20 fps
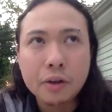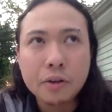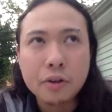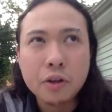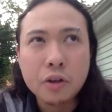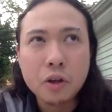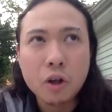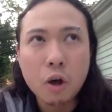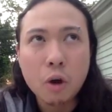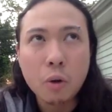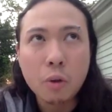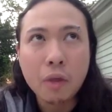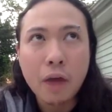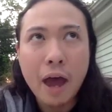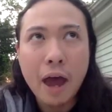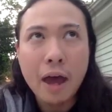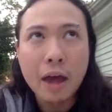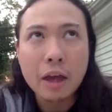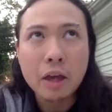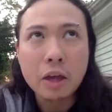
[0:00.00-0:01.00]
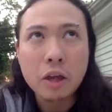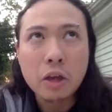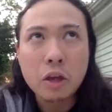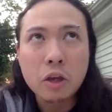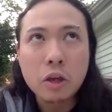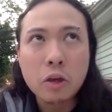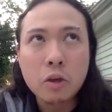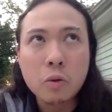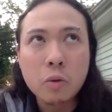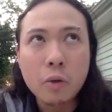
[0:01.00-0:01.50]
to know that
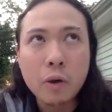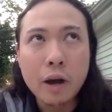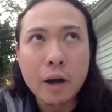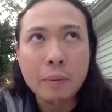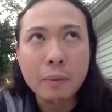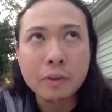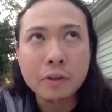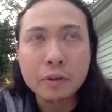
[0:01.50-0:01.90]
you were able